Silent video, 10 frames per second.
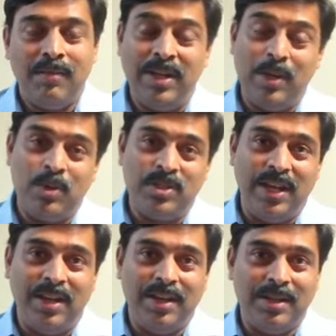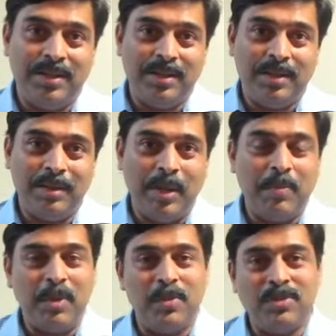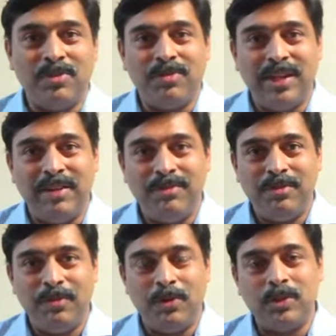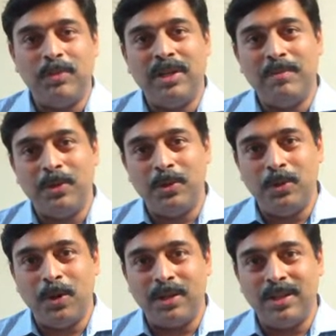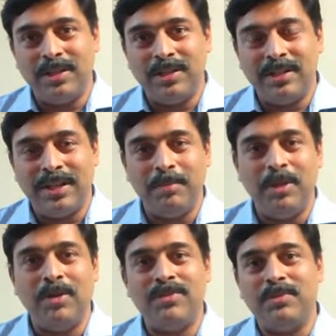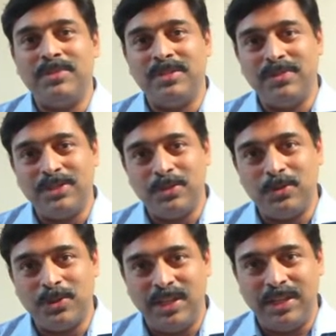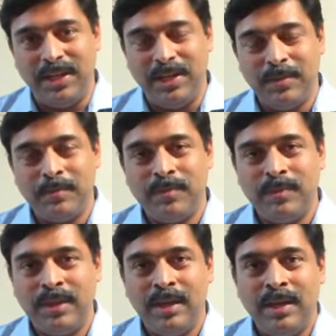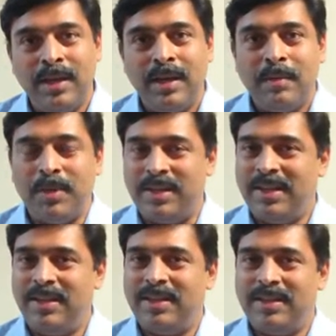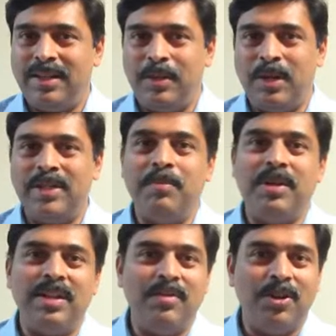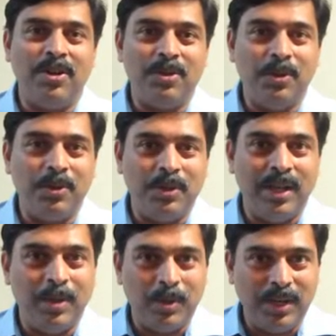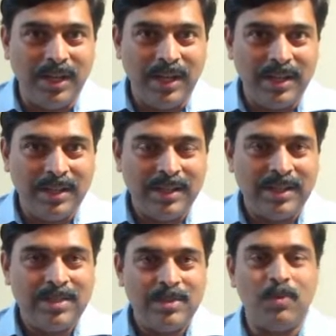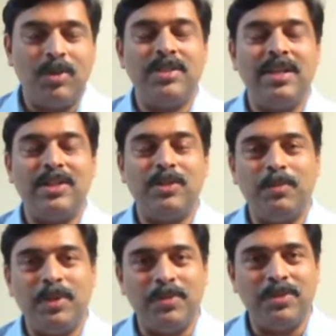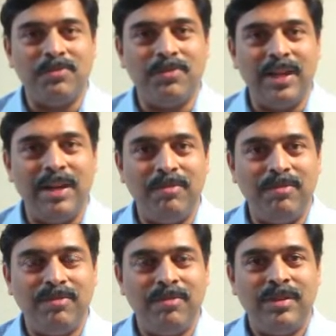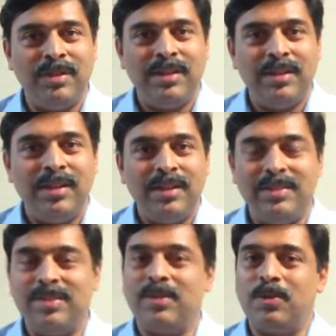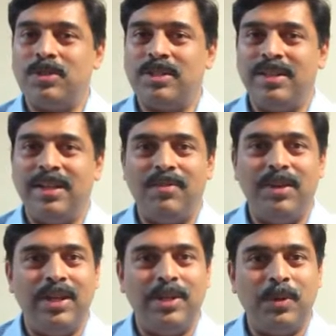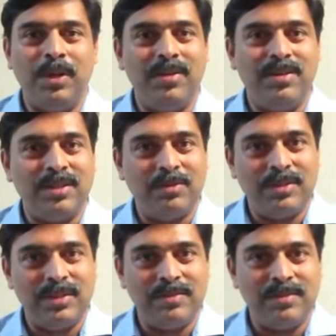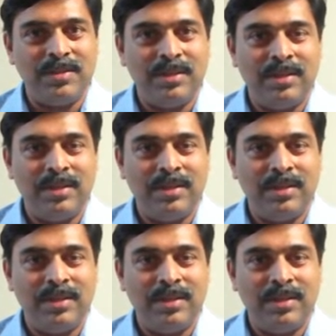When I was young, my purpose of life was to become a good doctor and be of some service to society. But then, ultimately we are all going to die one day. So what is the actual purpose of life? This is a question that we need to address ourselves.